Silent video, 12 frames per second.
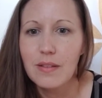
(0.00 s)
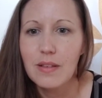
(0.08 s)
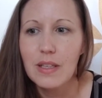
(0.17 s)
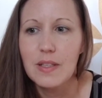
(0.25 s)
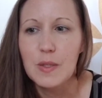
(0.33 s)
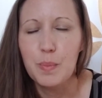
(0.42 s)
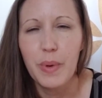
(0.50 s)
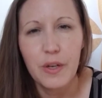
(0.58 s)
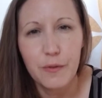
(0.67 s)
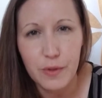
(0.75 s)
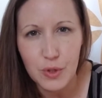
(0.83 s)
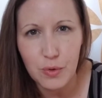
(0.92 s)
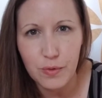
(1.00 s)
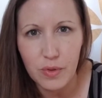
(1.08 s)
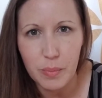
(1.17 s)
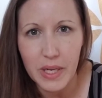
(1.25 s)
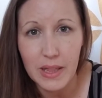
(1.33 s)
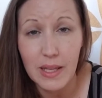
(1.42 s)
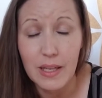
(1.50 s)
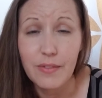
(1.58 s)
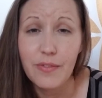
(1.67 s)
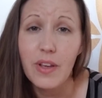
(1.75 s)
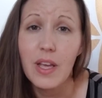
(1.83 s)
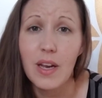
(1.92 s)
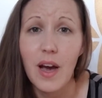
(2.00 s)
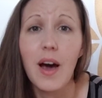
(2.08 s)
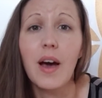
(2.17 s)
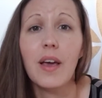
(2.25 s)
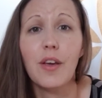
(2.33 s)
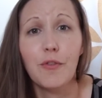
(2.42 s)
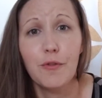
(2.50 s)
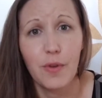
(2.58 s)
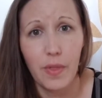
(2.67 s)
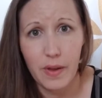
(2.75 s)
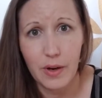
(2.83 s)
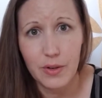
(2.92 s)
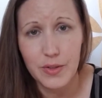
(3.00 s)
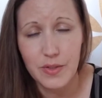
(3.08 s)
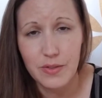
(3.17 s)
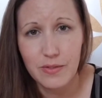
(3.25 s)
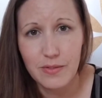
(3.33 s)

is beneficial for my life and I for theirs.